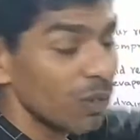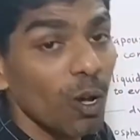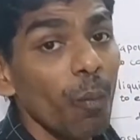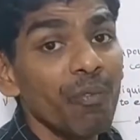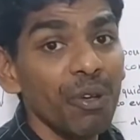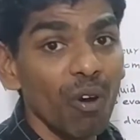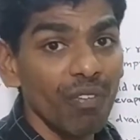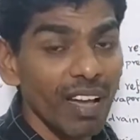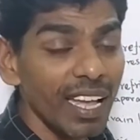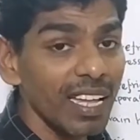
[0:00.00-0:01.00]

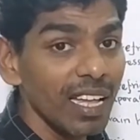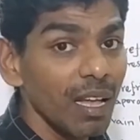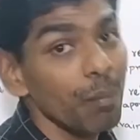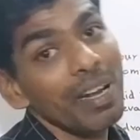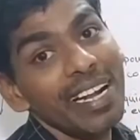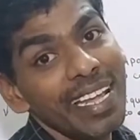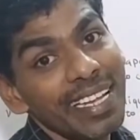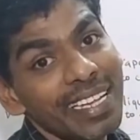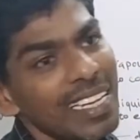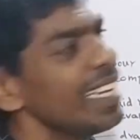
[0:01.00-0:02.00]
of a
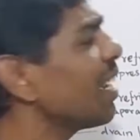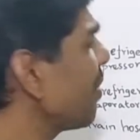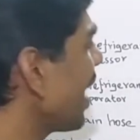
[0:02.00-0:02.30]
building. Here we